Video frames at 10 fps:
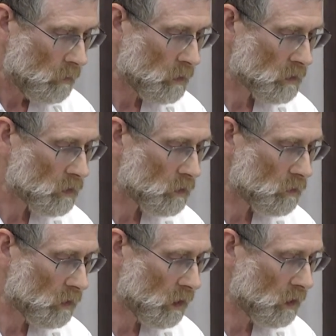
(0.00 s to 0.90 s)
But
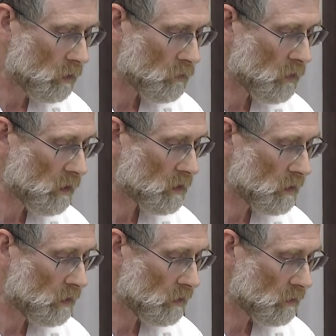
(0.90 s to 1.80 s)
you see in the first
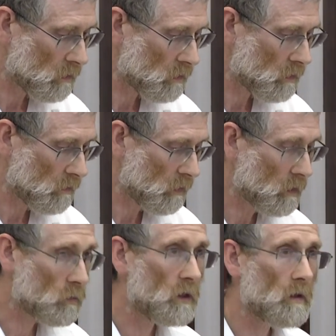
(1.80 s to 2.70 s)
line, this
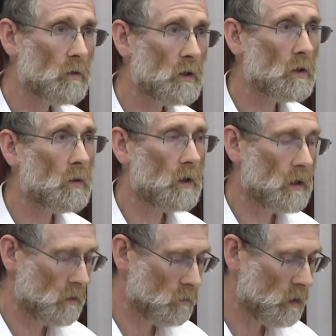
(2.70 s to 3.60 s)
is really the critical
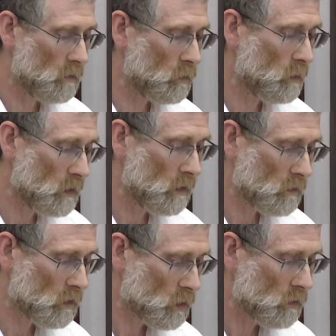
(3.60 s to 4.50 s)
line where my
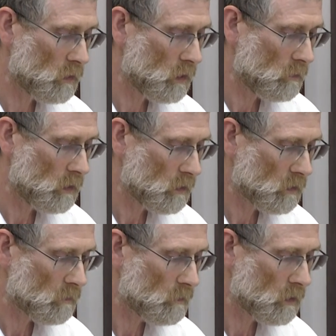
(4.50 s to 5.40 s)
edition really
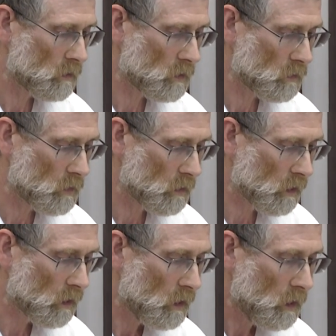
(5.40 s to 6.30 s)
made the
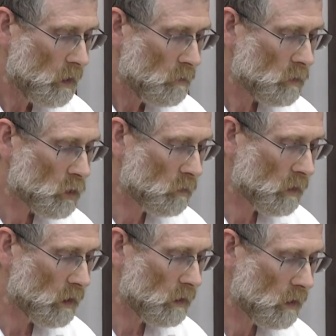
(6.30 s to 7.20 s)
difference. Mishum
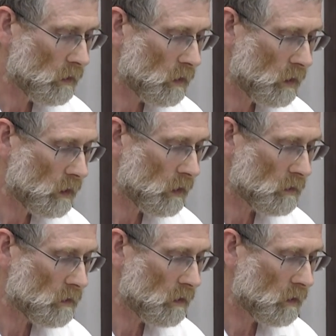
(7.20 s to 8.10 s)
siara
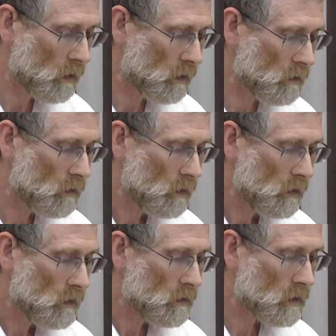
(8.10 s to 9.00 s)
de Nisan,
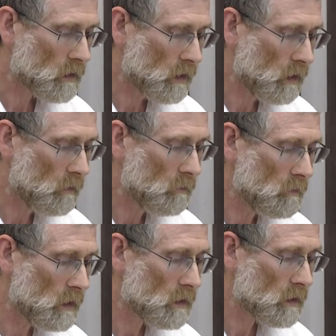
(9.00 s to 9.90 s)
deka
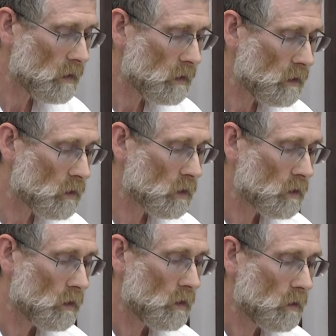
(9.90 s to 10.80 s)
mitzlid
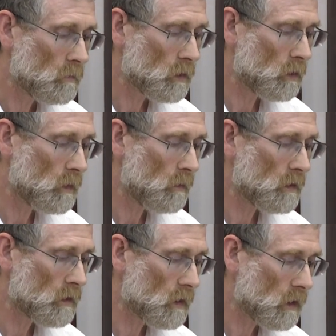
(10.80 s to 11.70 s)
beyamama
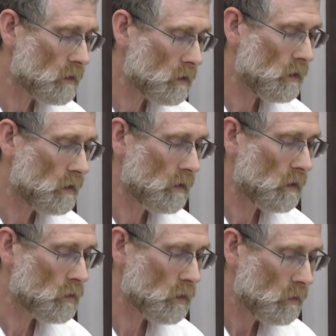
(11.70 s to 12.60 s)
detlata,
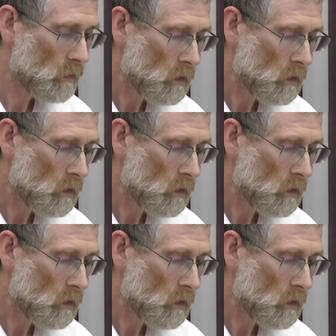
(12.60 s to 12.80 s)
etc.